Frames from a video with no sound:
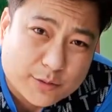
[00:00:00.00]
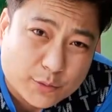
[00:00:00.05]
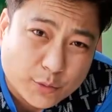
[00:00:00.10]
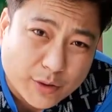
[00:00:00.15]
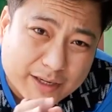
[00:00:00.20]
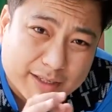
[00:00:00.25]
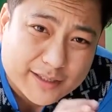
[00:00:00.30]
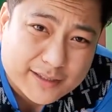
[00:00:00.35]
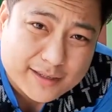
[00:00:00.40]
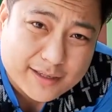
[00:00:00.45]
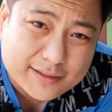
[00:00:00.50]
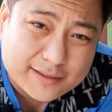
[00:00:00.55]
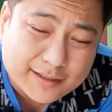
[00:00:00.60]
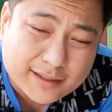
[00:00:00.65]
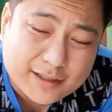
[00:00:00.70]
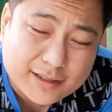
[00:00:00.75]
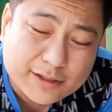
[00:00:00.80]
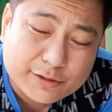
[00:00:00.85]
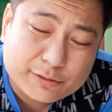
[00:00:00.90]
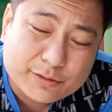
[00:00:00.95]
So why did I
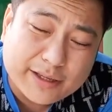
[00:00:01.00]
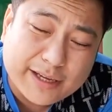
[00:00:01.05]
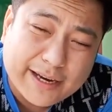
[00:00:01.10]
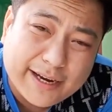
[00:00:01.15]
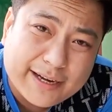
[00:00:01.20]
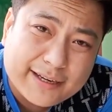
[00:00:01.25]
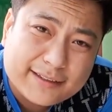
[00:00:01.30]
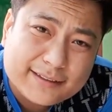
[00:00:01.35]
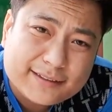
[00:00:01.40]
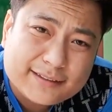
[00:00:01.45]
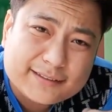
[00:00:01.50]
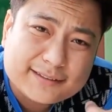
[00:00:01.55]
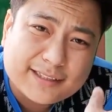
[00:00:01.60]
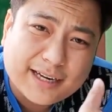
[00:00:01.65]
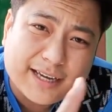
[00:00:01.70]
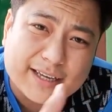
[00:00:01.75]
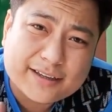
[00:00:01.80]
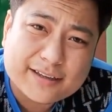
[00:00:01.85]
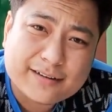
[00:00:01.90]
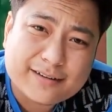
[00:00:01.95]
tell you the
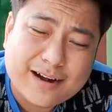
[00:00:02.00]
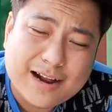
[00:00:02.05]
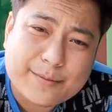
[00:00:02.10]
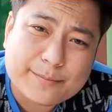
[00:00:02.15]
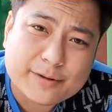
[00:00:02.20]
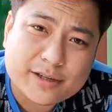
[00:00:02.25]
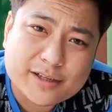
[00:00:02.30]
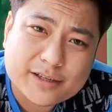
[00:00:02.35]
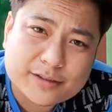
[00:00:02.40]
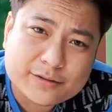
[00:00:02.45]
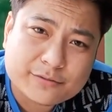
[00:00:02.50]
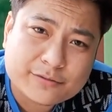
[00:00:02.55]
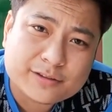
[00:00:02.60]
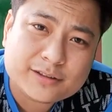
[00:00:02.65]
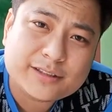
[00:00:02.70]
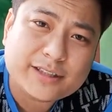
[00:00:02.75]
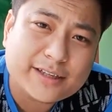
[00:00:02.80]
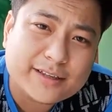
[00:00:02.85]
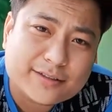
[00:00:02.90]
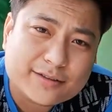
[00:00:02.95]
entire Ramayana
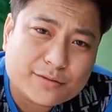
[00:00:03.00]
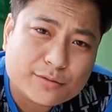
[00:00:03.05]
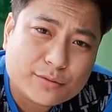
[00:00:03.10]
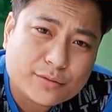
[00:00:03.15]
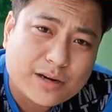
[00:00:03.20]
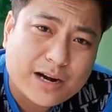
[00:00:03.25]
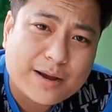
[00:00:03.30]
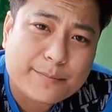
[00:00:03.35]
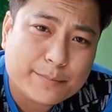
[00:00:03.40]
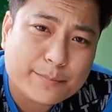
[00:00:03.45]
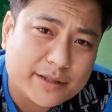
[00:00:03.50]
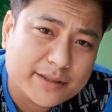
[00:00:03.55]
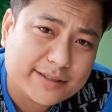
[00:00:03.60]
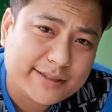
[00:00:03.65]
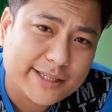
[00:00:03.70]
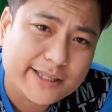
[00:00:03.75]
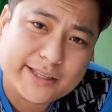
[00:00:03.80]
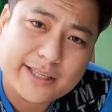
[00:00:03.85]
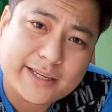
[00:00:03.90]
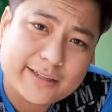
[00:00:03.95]
when there is no Ram and
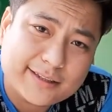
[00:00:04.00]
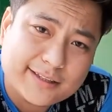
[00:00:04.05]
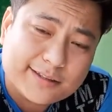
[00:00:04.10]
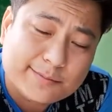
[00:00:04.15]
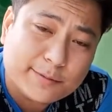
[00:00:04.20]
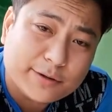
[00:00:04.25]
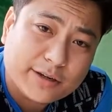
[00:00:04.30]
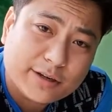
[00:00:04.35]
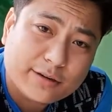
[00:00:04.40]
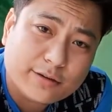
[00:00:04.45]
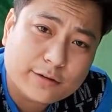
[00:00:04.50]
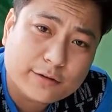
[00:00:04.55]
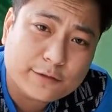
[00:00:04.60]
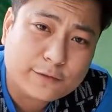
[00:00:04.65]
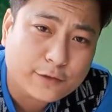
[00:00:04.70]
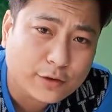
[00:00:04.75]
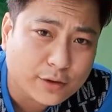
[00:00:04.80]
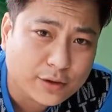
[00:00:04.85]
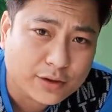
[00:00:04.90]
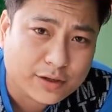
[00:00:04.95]
Sita in this particular
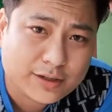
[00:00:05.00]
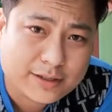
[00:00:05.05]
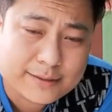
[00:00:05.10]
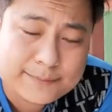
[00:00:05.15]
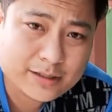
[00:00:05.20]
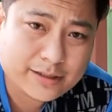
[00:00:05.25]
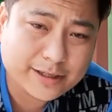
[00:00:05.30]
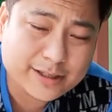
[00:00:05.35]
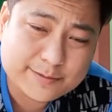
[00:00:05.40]
vlog?